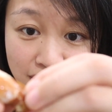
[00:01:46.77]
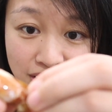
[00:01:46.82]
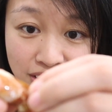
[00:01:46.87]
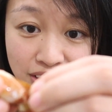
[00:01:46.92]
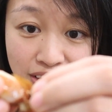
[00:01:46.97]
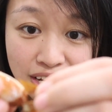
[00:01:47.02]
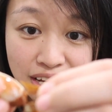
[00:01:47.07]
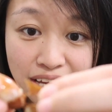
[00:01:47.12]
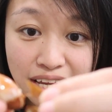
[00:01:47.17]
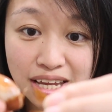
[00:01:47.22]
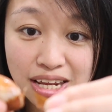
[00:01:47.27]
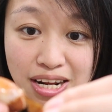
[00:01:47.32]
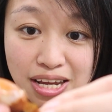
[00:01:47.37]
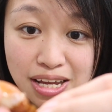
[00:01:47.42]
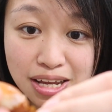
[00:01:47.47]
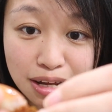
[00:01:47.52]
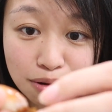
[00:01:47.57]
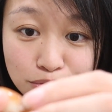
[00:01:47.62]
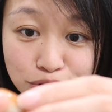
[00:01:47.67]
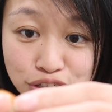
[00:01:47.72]
You could eat
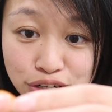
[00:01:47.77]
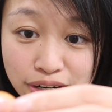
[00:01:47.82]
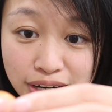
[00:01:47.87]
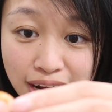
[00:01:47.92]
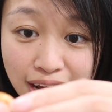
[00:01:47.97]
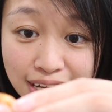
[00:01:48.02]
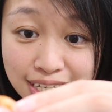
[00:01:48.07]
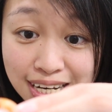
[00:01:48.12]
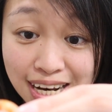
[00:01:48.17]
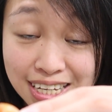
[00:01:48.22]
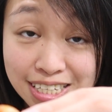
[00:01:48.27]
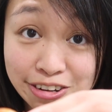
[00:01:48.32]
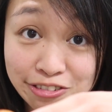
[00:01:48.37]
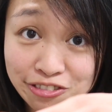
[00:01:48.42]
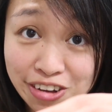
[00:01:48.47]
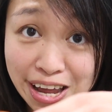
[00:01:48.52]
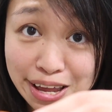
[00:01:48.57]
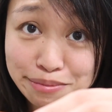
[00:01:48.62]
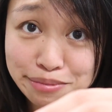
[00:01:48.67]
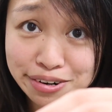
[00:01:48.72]
it. I'm sure it has lots of
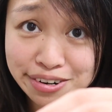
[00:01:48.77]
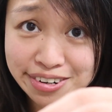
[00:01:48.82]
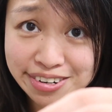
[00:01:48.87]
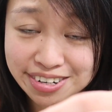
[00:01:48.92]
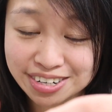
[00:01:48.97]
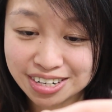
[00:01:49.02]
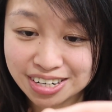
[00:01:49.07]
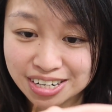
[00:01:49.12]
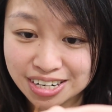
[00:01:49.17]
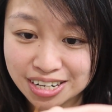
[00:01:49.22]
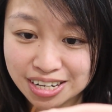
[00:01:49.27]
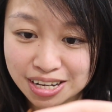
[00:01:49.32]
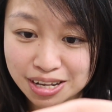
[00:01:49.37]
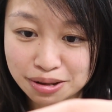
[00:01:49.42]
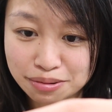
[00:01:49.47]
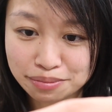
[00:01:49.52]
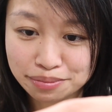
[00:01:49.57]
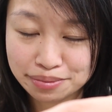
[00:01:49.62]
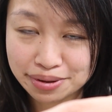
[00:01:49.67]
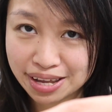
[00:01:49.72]
fiber,
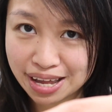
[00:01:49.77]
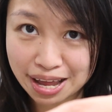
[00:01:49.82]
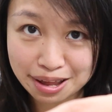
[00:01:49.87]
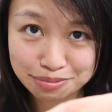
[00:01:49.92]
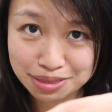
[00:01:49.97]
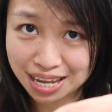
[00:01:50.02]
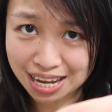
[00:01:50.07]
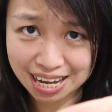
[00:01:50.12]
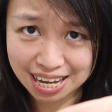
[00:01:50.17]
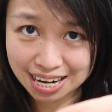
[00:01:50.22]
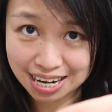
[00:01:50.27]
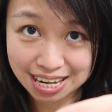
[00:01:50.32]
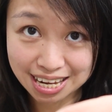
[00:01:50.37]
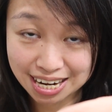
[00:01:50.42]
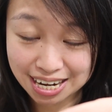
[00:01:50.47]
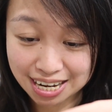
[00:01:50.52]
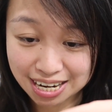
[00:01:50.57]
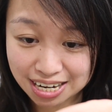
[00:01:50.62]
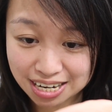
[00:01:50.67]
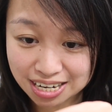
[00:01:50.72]
but I'm not gonna
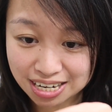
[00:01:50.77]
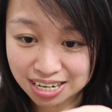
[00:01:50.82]
eat it.